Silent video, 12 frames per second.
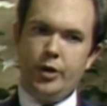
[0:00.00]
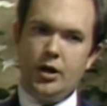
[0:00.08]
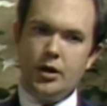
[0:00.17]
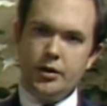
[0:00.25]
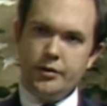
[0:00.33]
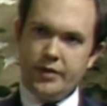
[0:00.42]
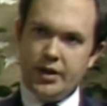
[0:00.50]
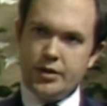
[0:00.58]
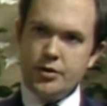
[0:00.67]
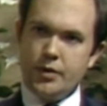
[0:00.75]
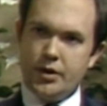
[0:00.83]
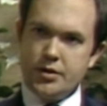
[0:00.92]
Part of that
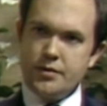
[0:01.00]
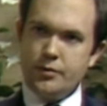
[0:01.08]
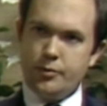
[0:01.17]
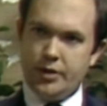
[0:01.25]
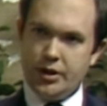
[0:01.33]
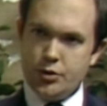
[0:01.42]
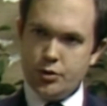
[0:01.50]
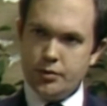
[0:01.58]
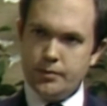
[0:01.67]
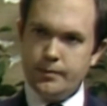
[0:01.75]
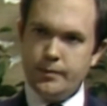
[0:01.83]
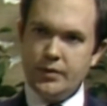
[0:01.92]

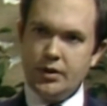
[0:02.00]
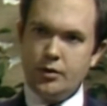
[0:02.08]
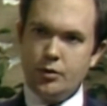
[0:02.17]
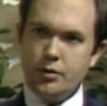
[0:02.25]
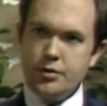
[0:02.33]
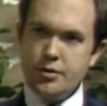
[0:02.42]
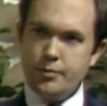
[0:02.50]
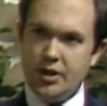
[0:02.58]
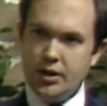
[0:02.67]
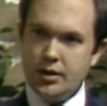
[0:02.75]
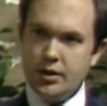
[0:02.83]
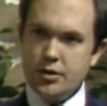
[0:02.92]
transformation, in order to
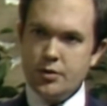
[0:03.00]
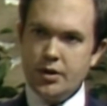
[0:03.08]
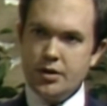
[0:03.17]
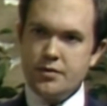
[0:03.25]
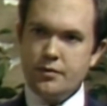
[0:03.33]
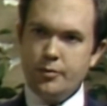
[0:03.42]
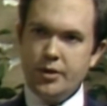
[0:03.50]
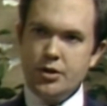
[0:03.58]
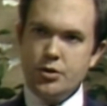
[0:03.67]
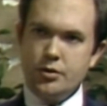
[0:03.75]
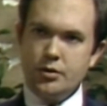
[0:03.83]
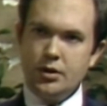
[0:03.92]
make that
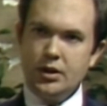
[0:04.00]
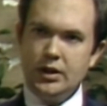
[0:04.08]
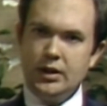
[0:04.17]
transformation,